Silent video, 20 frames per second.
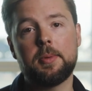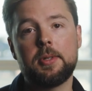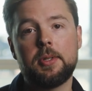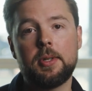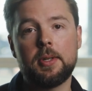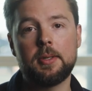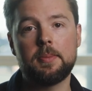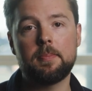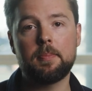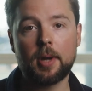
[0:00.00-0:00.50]

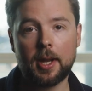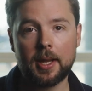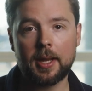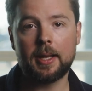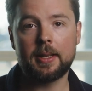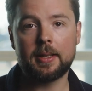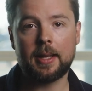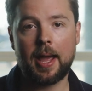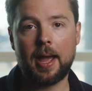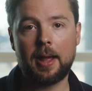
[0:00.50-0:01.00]
which is
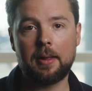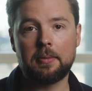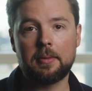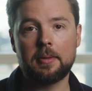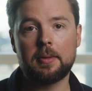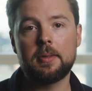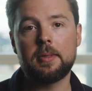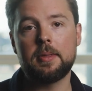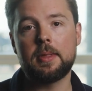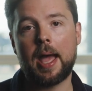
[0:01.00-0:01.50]
breaking
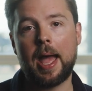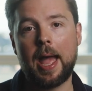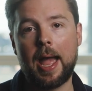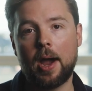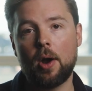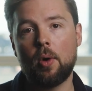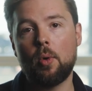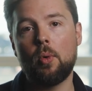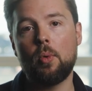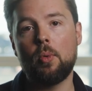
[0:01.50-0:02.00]
down
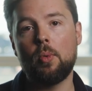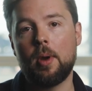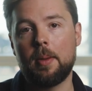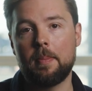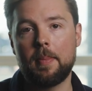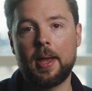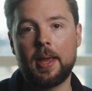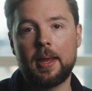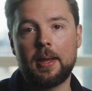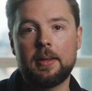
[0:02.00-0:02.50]
how we
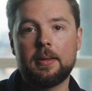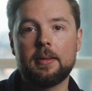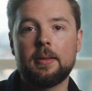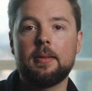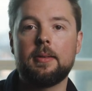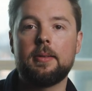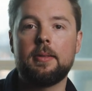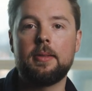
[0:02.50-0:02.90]
made